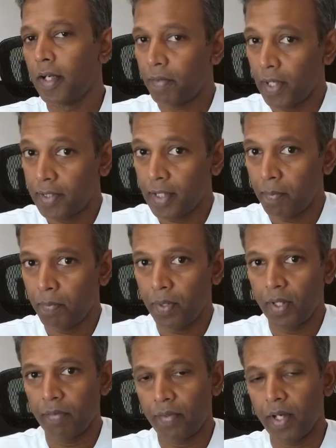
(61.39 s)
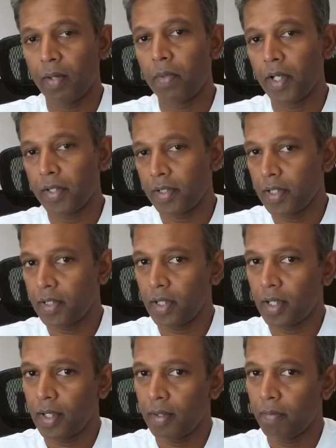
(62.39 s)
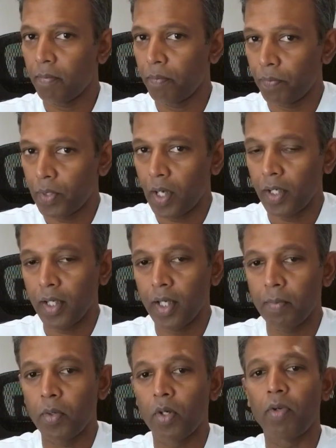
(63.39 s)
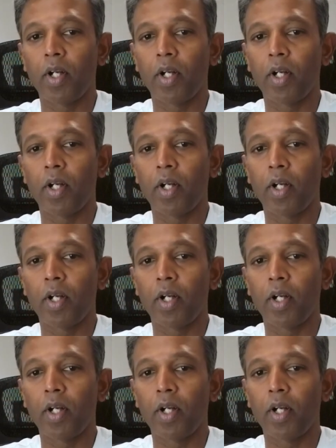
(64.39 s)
For example, if AWS is uh, talking about